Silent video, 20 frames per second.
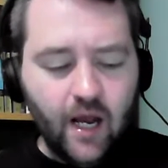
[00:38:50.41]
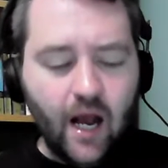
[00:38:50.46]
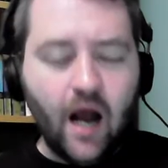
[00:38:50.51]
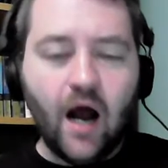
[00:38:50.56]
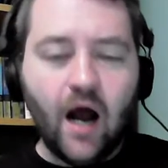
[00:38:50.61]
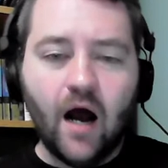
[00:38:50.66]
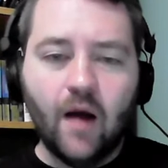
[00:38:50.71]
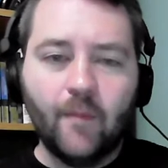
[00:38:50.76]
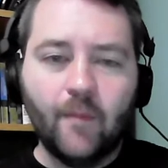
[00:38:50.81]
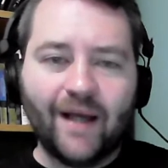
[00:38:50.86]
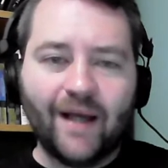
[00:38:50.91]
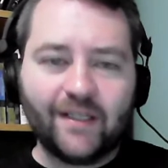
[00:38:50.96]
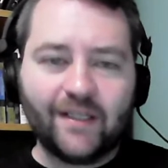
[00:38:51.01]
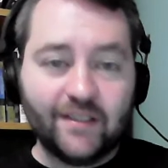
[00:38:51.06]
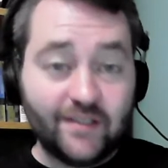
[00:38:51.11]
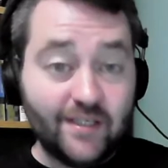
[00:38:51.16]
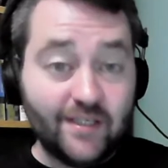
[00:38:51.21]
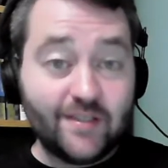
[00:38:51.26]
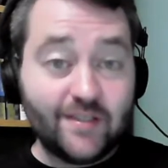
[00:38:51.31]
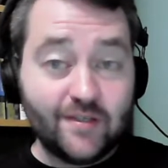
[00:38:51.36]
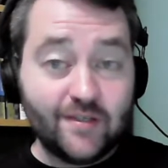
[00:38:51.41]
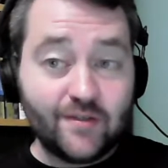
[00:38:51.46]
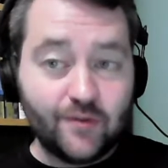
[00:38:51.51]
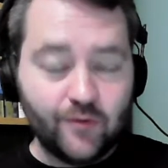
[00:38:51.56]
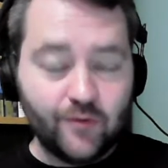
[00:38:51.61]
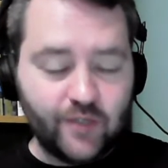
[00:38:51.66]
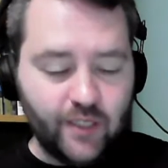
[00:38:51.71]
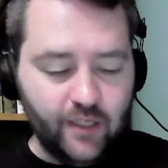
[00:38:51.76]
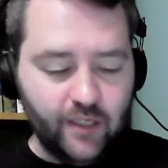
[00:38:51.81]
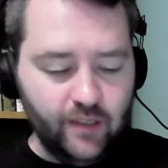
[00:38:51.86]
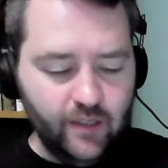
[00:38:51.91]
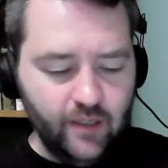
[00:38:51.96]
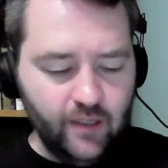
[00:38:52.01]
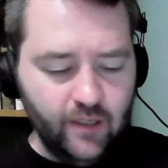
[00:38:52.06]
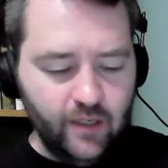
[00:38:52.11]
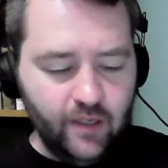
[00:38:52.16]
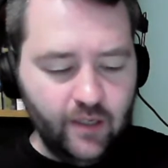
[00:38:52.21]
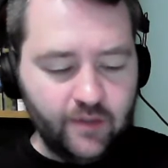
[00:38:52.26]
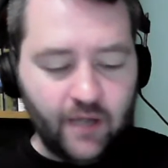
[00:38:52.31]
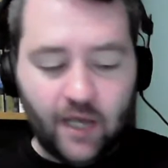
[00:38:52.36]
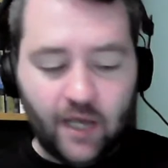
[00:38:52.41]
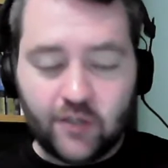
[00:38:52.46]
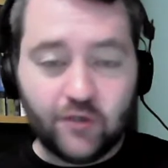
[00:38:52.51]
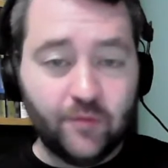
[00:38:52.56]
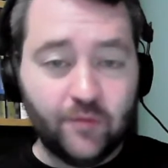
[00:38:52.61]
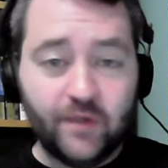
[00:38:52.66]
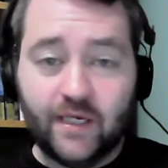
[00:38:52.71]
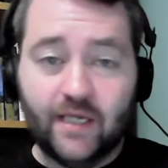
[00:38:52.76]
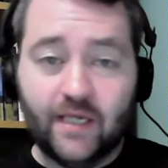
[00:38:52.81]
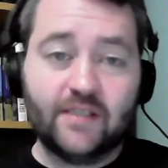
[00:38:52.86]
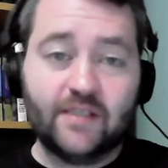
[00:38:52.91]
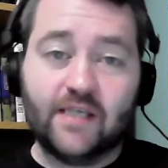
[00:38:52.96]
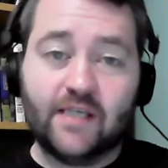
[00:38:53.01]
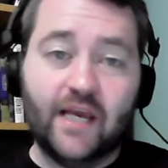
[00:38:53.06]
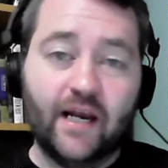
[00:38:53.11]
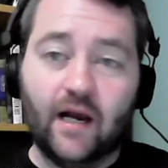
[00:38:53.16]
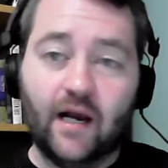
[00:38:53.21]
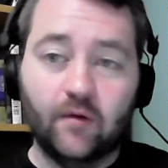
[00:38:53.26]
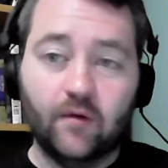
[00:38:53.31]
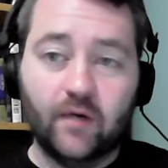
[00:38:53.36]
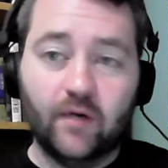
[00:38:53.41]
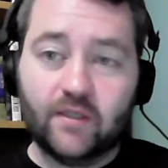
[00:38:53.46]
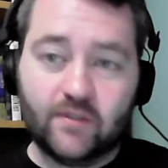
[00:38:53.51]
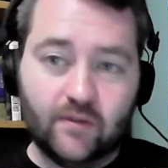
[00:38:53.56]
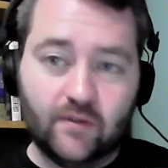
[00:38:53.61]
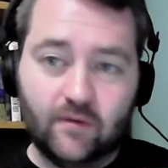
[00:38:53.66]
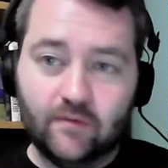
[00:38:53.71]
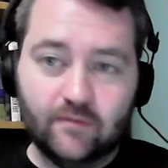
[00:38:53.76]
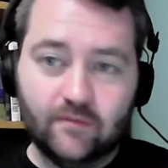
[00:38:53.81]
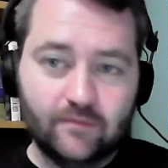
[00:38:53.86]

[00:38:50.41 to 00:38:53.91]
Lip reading: I could see Suzuki. Nigel McGuinness cannot wrestle.